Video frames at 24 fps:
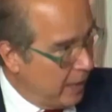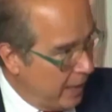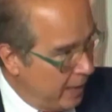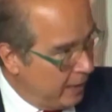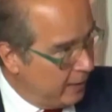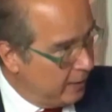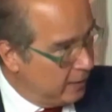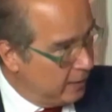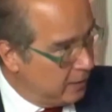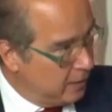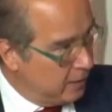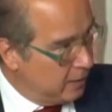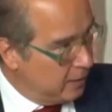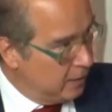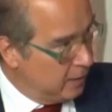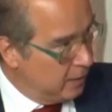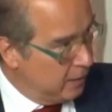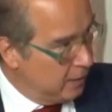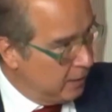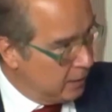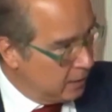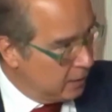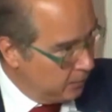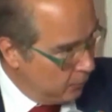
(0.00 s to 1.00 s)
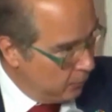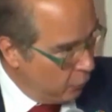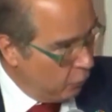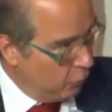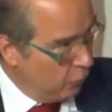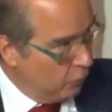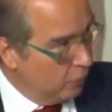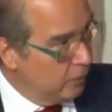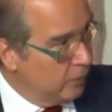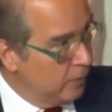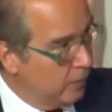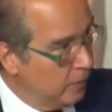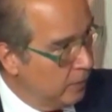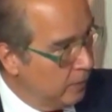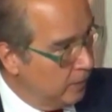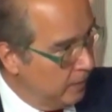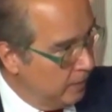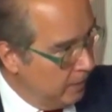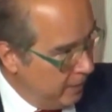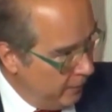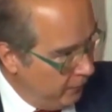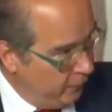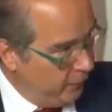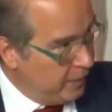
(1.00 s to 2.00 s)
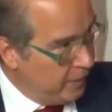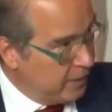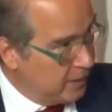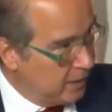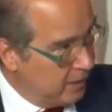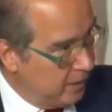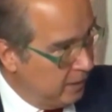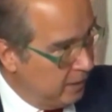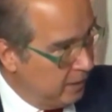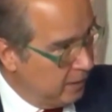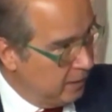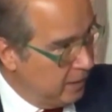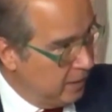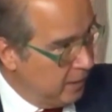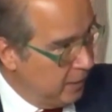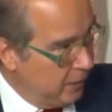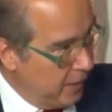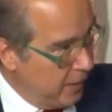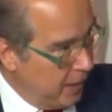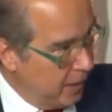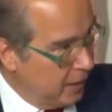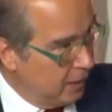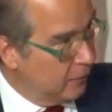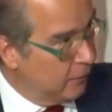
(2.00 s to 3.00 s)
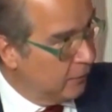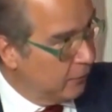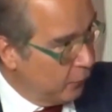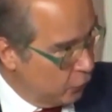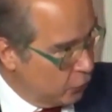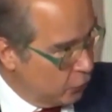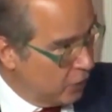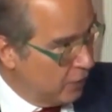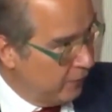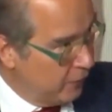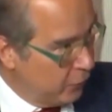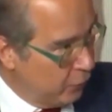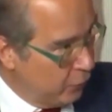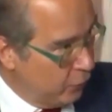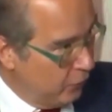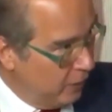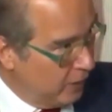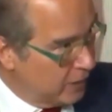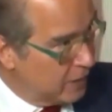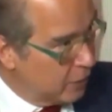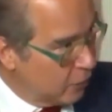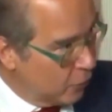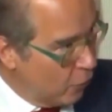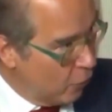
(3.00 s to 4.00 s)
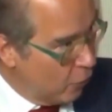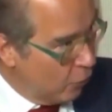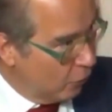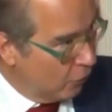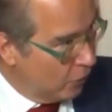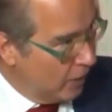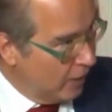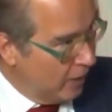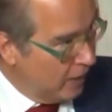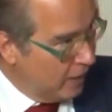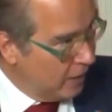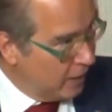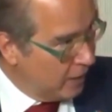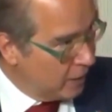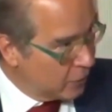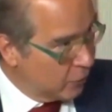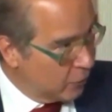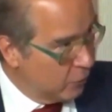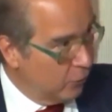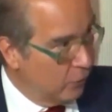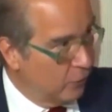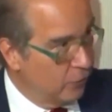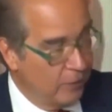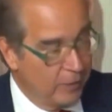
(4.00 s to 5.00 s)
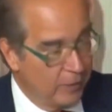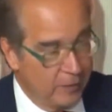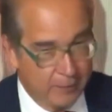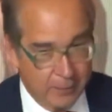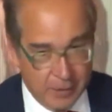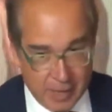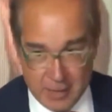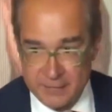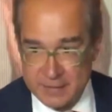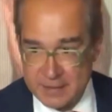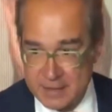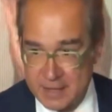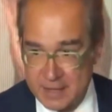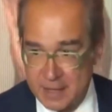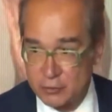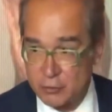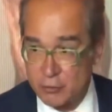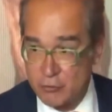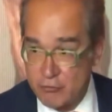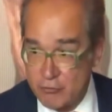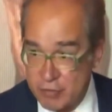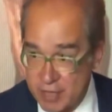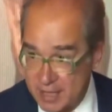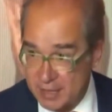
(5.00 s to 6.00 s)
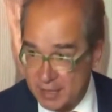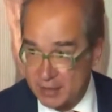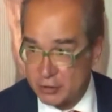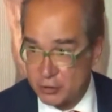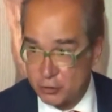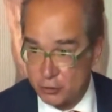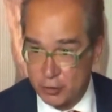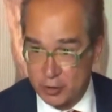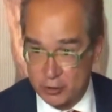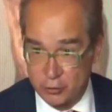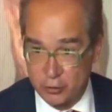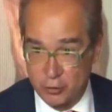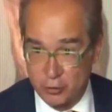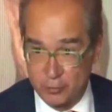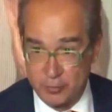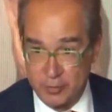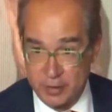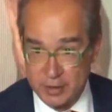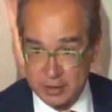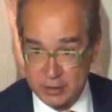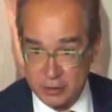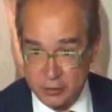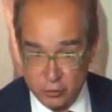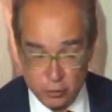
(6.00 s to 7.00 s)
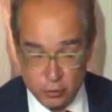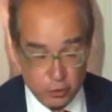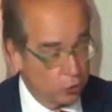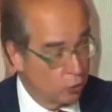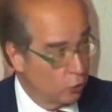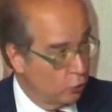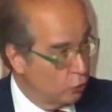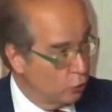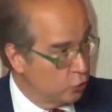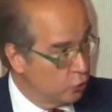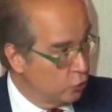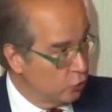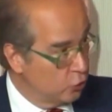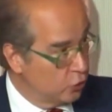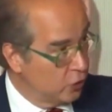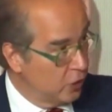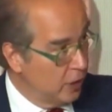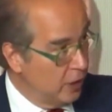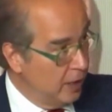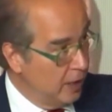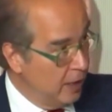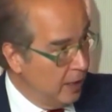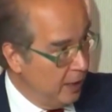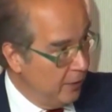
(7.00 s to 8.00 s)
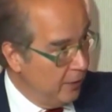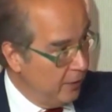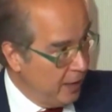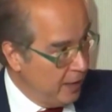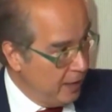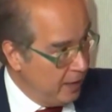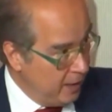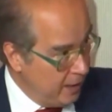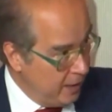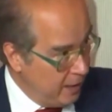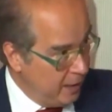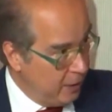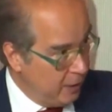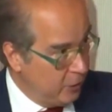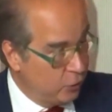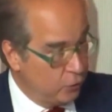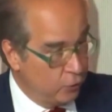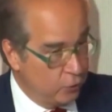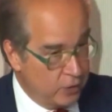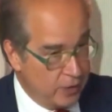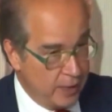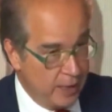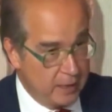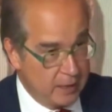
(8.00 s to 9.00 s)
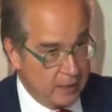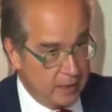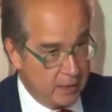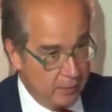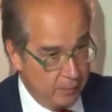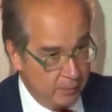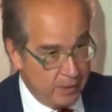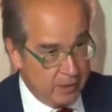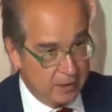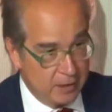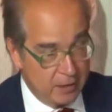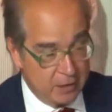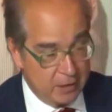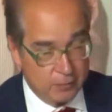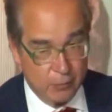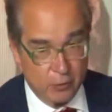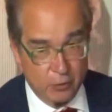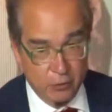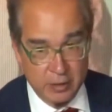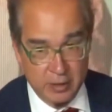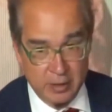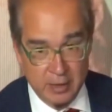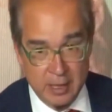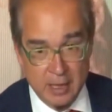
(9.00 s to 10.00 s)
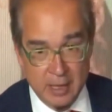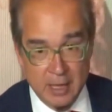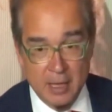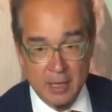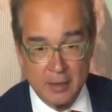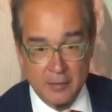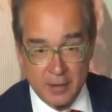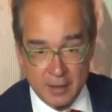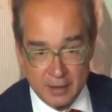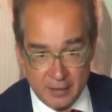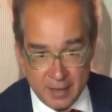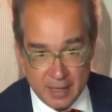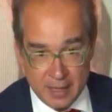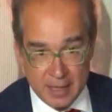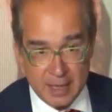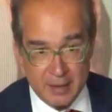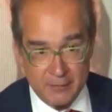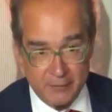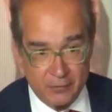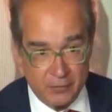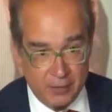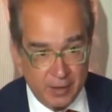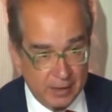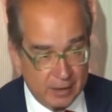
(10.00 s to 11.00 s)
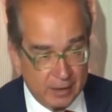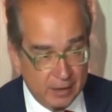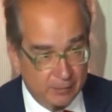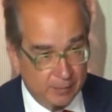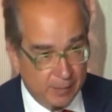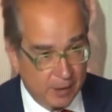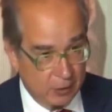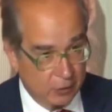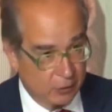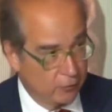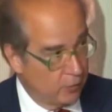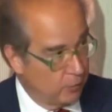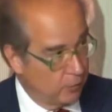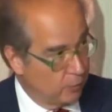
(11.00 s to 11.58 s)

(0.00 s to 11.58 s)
energy is more efficient than fossil fuels and coal. So the private sector needs to adopt these new solutions. They need to change the business model that they have created part of the